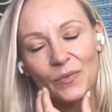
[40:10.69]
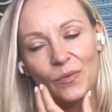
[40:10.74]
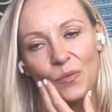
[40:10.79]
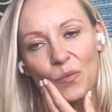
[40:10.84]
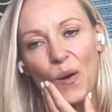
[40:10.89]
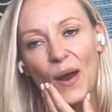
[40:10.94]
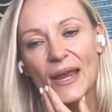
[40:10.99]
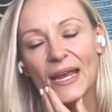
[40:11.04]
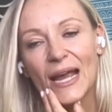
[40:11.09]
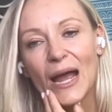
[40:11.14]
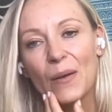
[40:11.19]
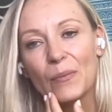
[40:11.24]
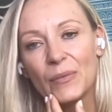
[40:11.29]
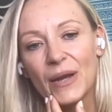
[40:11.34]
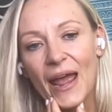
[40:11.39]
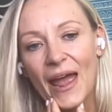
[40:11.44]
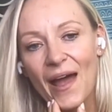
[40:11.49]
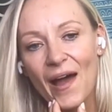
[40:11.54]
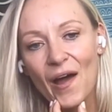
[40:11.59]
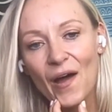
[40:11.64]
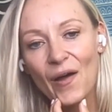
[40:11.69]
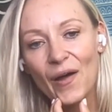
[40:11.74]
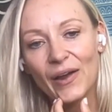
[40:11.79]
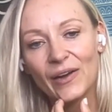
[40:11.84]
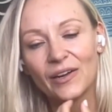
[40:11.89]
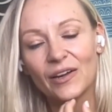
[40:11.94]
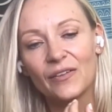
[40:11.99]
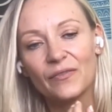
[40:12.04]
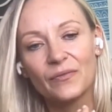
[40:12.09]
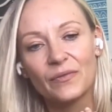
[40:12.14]
wake up now and,
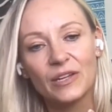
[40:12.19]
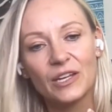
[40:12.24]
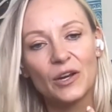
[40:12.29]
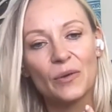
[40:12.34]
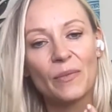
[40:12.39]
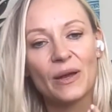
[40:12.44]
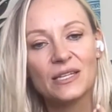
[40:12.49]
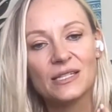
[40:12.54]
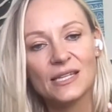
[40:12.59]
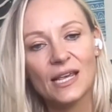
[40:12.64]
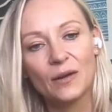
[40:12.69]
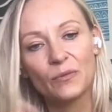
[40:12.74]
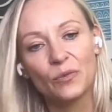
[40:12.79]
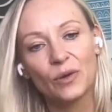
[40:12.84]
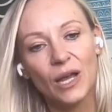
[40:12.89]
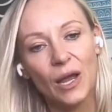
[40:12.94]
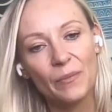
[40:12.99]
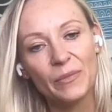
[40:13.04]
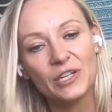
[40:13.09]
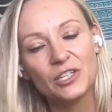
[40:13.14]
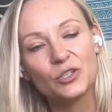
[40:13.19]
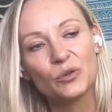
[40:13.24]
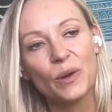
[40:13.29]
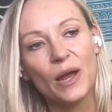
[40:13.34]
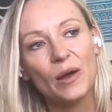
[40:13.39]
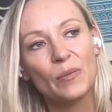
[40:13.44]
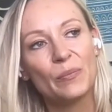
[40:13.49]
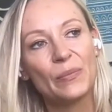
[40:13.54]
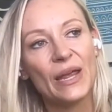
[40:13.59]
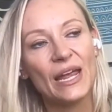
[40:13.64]
my son will come into our
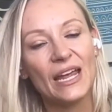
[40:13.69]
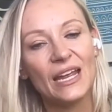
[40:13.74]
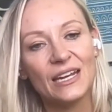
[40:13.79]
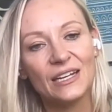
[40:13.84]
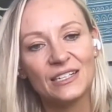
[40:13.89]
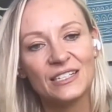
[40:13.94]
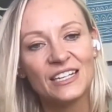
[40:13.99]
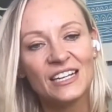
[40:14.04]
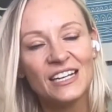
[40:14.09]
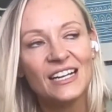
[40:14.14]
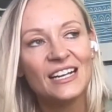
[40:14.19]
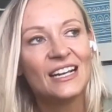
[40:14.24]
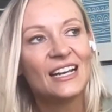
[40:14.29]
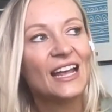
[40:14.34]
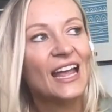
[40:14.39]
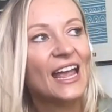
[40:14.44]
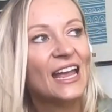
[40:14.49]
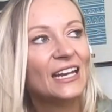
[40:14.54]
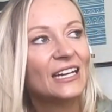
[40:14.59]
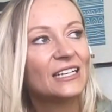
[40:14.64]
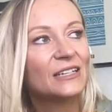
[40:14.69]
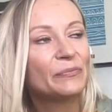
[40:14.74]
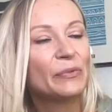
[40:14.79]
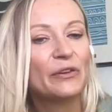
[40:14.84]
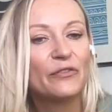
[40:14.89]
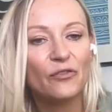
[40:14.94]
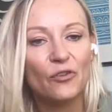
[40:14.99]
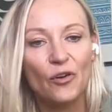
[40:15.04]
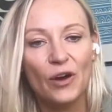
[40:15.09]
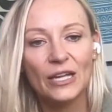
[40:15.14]
bed, and
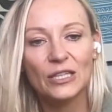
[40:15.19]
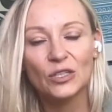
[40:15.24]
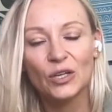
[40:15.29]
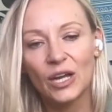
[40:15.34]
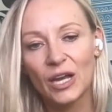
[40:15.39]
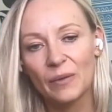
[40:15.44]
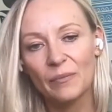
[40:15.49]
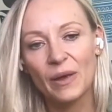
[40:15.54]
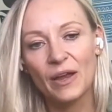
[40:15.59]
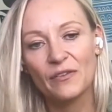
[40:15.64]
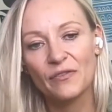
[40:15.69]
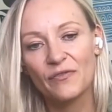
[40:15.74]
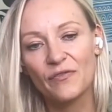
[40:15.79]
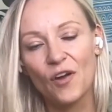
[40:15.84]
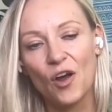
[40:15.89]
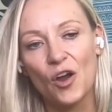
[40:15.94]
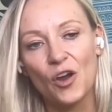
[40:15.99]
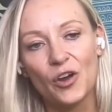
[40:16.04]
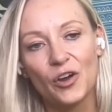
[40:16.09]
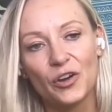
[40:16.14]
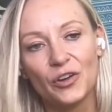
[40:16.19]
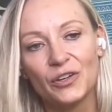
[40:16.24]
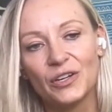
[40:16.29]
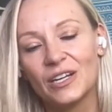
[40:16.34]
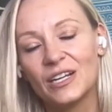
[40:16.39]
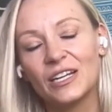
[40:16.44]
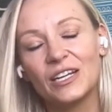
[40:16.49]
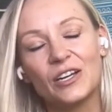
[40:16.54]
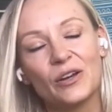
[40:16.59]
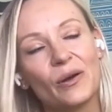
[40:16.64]
before I look at my phone,
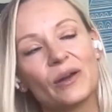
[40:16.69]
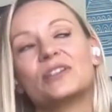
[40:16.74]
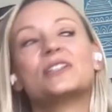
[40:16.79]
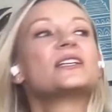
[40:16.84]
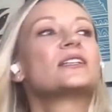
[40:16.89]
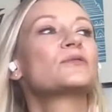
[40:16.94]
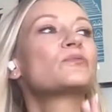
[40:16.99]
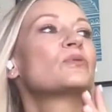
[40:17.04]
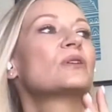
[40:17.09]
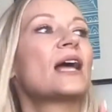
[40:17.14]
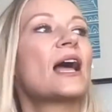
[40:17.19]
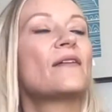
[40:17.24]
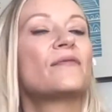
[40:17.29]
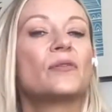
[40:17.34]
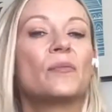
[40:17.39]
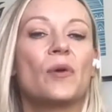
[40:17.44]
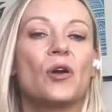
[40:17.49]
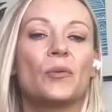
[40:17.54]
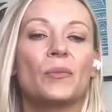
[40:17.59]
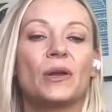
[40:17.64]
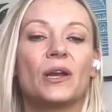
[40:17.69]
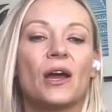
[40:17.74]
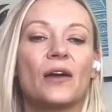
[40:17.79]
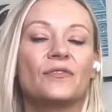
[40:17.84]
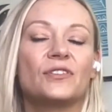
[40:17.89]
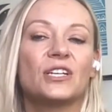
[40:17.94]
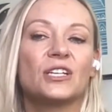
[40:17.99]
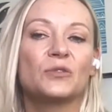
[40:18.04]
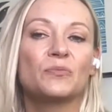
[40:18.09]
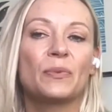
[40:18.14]
I just will have a moment of
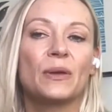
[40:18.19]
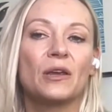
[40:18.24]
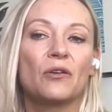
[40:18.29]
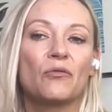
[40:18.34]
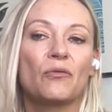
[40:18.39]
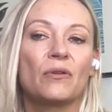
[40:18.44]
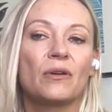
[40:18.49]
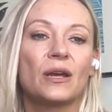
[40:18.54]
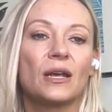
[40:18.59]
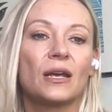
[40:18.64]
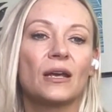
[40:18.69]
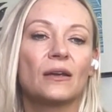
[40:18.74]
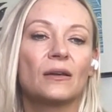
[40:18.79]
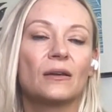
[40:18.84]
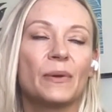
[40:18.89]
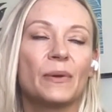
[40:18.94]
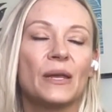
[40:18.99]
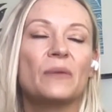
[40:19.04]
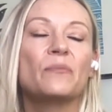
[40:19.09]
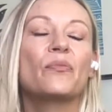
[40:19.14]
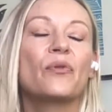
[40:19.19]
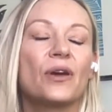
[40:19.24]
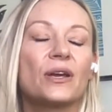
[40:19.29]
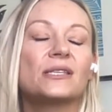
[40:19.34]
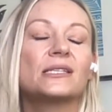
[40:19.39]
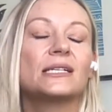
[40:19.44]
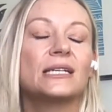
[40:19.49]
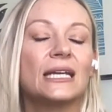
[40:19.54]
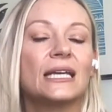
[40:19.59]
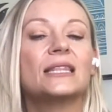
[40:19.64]
just being
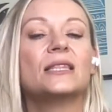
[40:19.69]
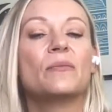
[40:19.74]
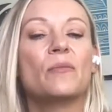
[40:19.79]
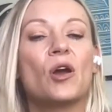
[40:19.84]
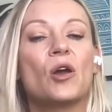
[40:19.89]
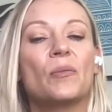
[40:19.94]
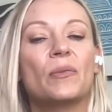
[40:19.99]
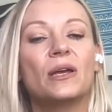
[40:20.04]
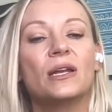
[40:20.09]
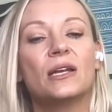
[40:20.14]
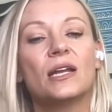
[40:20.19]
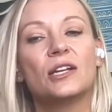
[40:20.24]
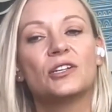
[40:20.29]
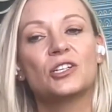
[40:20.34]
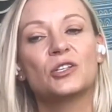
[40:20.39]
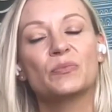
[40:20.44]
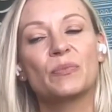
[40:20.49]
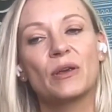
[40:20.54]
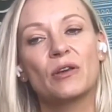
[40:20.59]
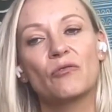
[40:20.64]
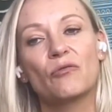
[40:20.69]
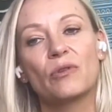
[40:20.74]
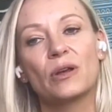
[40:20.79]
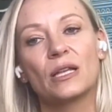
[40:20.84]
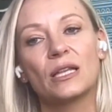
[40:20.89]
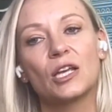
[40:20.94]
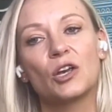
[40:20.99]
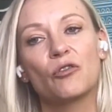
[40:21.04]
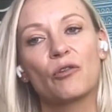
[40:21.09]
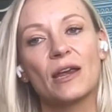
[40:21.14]
present in the moment and just being
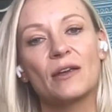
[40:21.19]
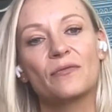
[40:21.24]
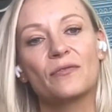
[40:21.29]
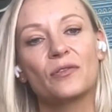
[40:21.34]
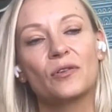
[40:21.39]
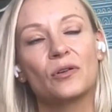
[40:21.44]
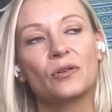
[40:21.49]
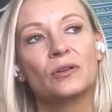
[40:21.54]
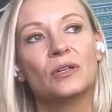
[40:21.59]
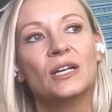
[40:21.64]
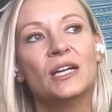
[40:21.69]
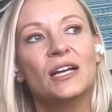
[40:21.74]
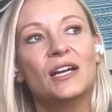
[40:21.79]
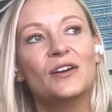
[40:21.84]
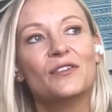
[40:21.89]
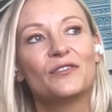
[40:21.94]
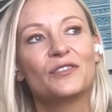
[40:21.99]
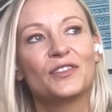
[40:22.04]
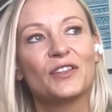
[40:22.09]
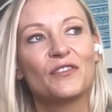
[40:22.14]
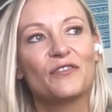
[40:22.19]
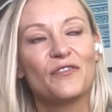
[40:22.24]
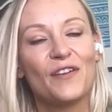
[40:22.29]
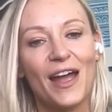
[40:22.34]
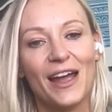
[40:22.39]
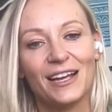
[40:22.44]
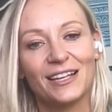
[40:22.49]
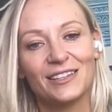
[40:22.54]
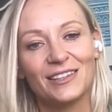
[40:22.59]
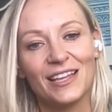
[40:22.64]
really grateful for the
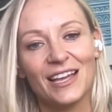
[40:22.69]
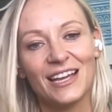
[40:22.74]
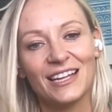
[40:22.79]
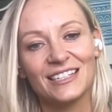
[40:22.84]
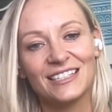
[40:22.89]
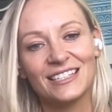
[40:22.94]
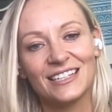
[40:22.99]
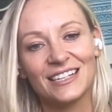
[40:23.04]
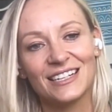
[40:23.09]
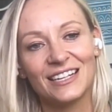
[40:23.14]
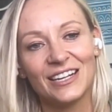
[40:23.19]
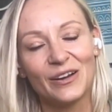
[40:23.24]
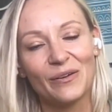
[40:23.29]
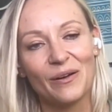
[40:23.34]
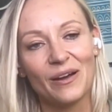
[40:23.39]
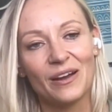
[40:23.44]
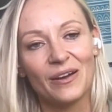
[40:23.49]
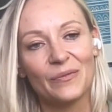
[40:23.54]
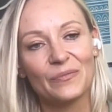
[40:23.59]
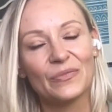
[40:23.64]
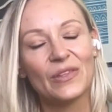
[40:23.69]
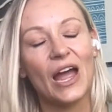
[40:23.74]
fact that, I